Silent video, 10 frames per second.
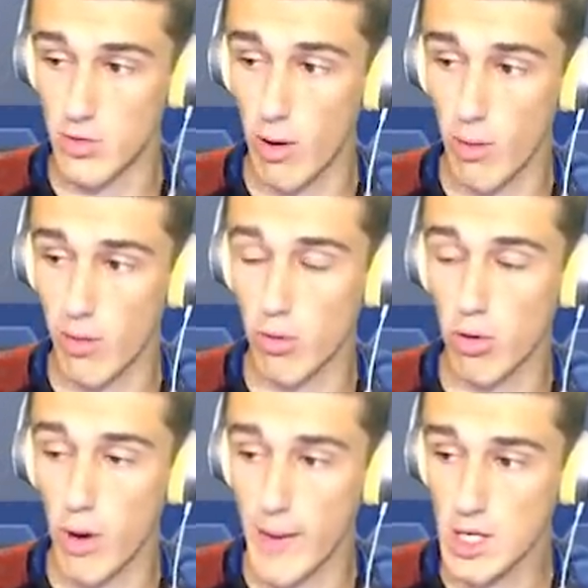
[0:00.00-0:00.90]
So I went with
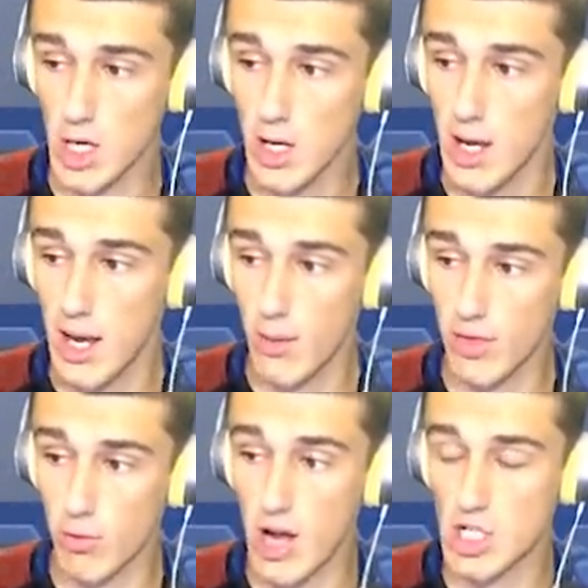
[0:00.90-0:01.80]
Croatia and with
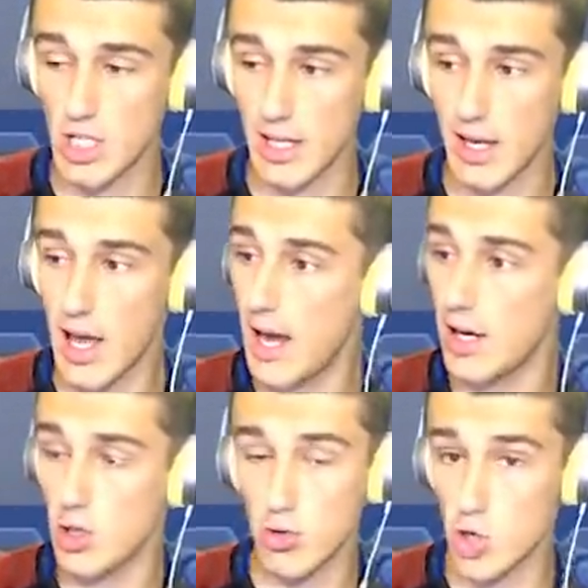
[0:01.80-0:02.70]
the Russian league. I
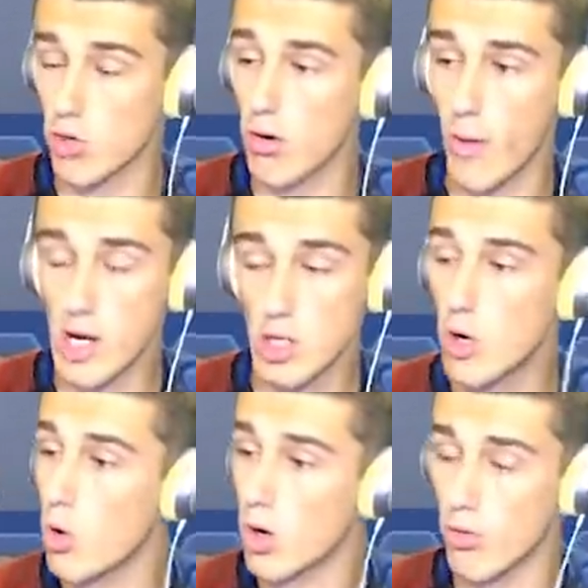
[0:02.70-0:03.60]
didn't use a Croatian
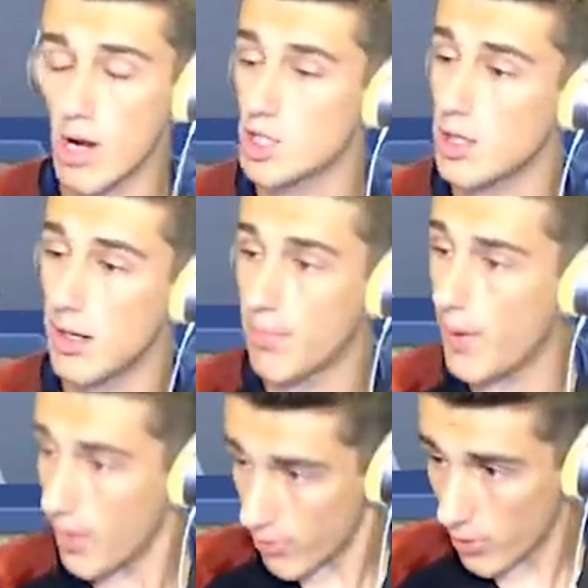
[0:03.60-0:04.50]
or a Russian league
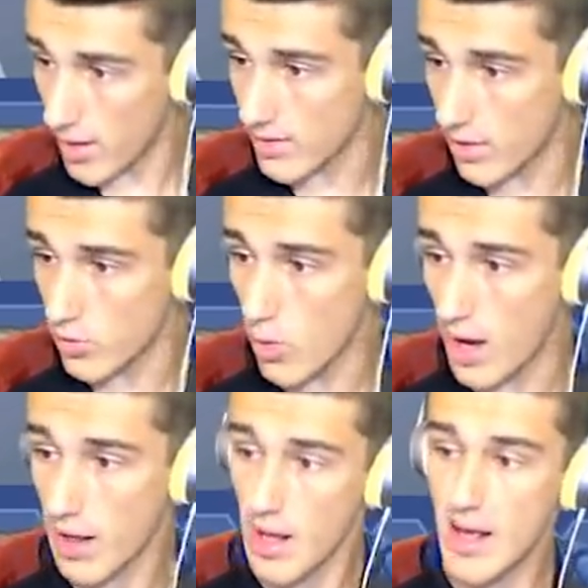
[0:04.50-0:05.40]
player for the rest of the
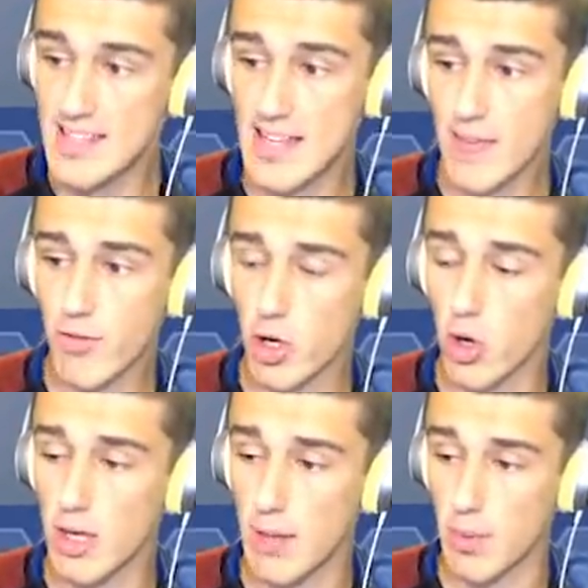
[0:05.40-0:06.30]
squad. Same for
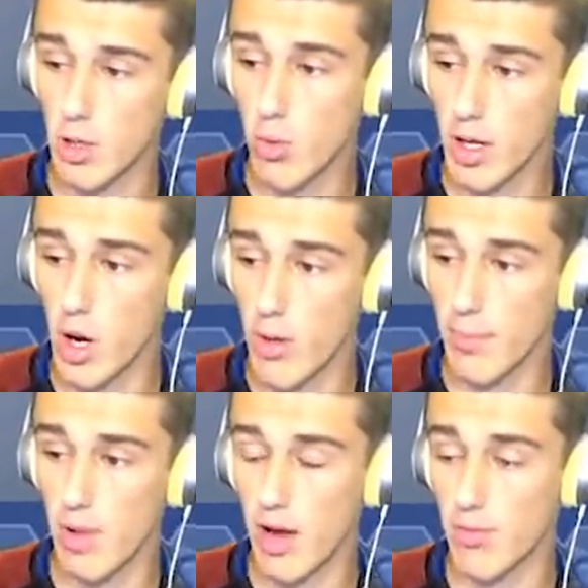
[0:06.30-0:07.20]
goalkeeper. You want to go with a
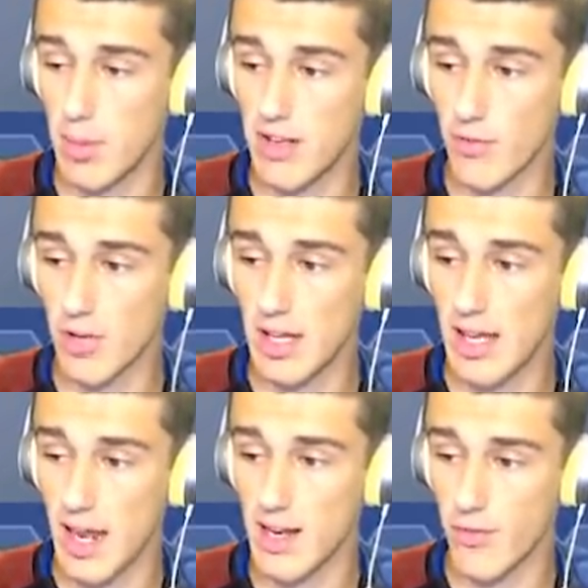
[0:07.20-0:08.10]
player from a different league
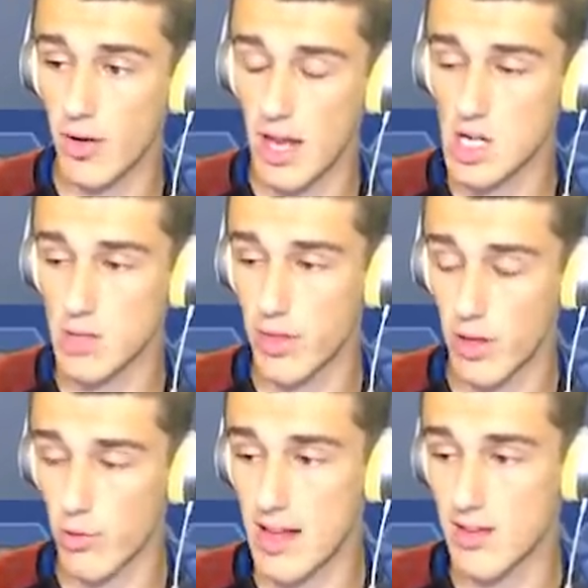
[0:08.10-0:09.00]
and different nation than
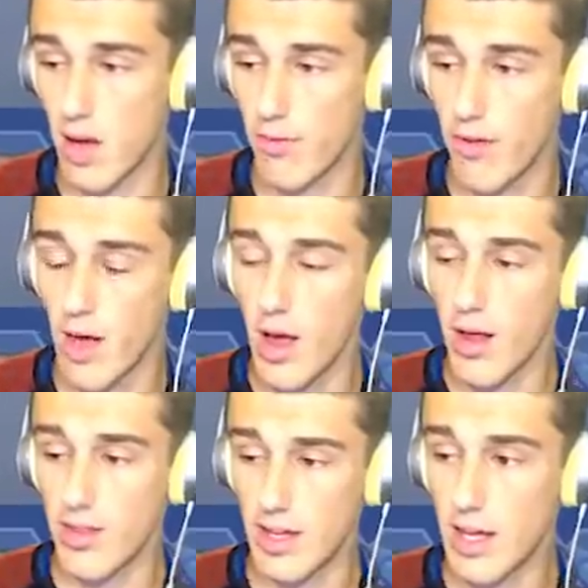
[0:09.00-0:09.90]
the rest of
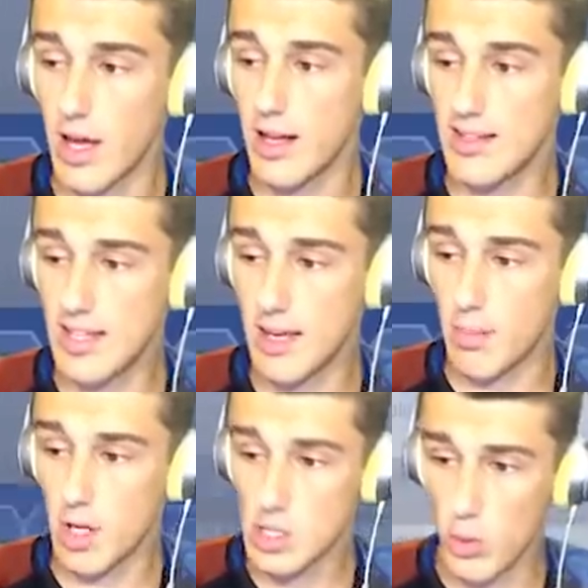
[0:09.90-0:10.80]
the team.
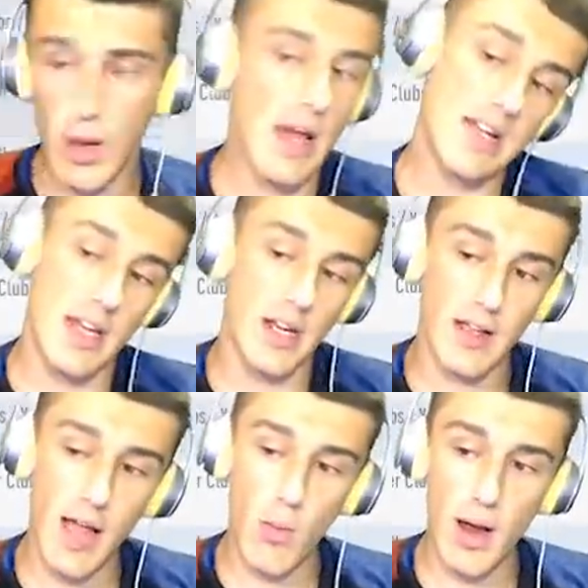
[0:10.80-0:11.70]
So what I did
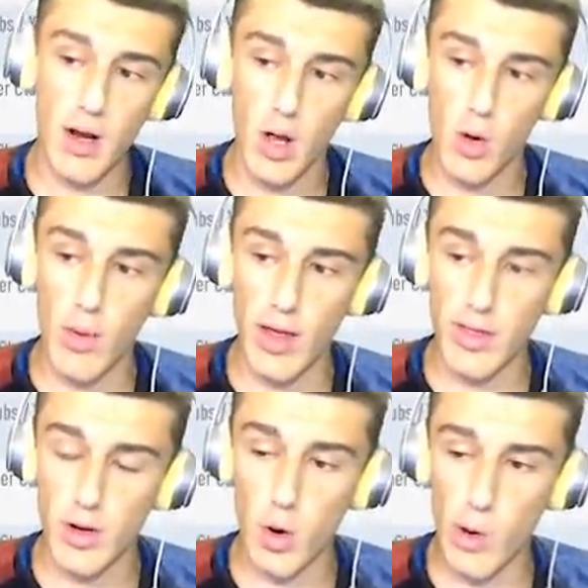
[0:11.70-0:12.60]
is I went with
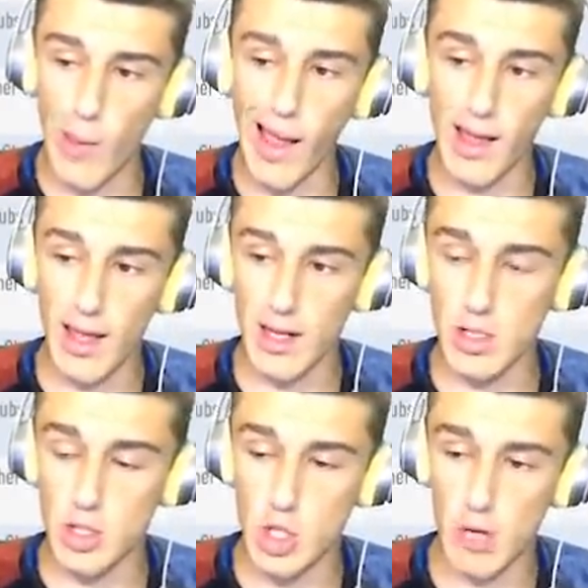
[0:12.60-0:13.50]
Norway
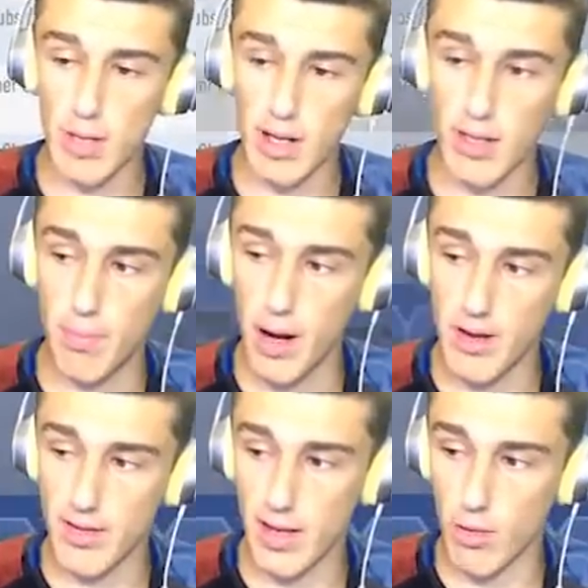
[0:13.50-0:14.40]
and German league
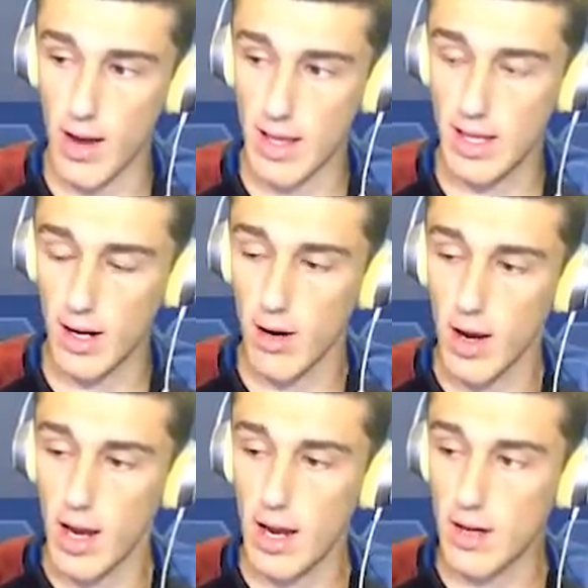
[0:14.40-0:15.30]
Bundesliga right here.
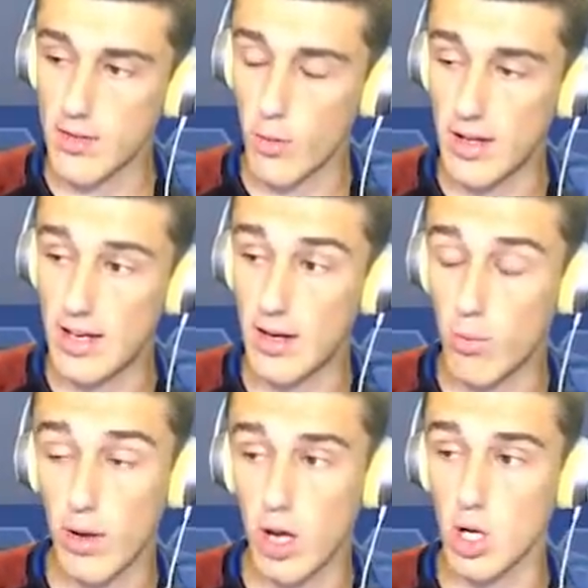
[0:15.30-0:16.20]
And so we didn't
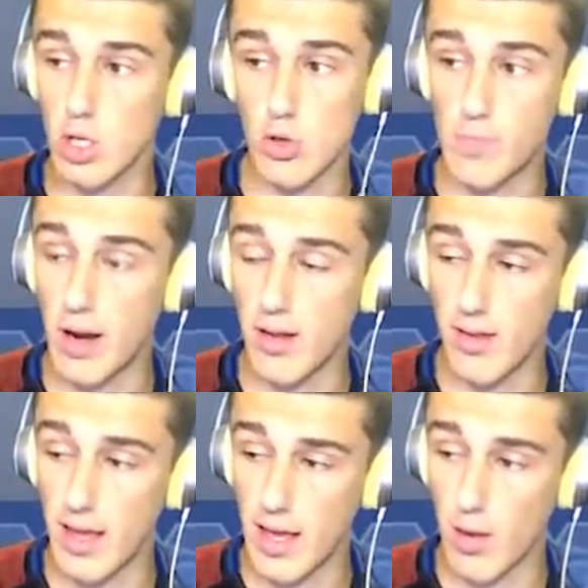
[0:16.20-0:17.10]
we couldn't use
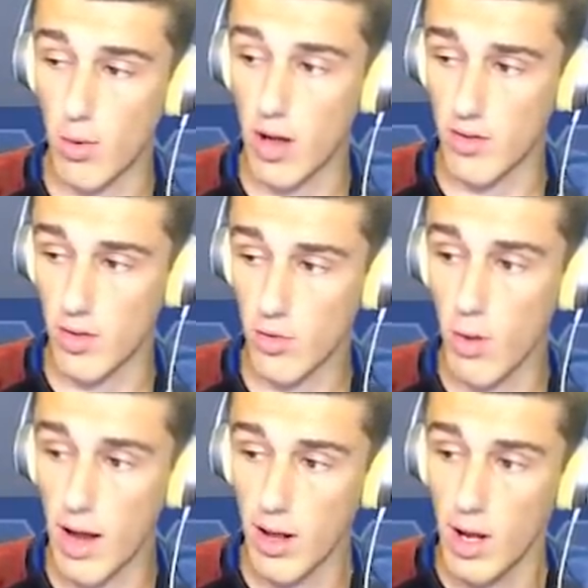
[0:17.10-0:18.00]
Bundesliga anywhere else in the squad.